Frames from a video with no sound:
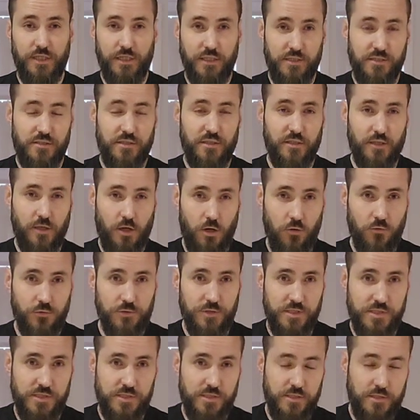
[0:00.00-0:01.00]
It is the
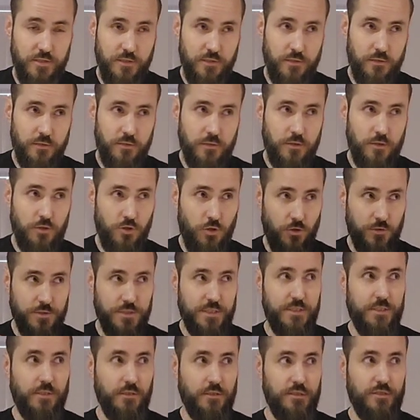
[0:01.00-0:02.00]
oldest
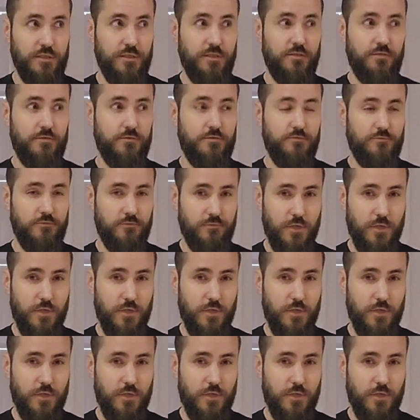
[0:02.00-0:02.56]
constantly